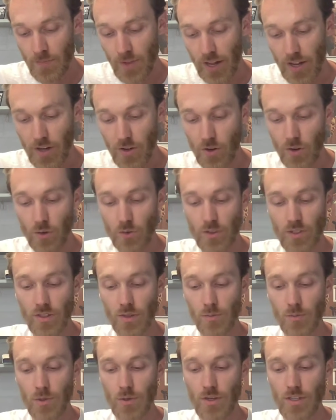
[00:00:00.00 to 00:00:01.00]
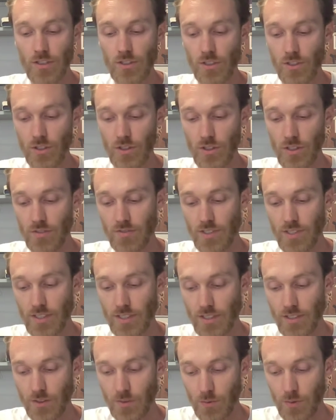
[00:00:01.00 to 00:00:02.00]
I hear only the muted churn of a
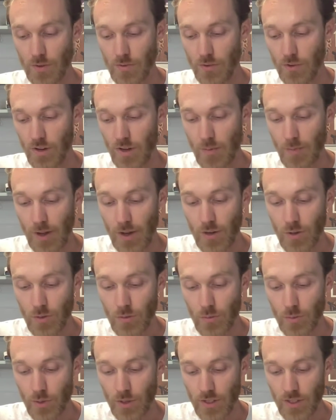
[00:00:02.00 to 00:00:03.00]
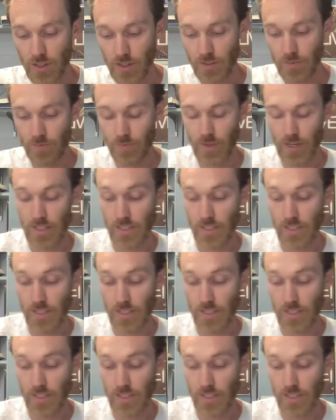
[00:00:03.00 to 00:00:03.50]
distant river and my own breathing.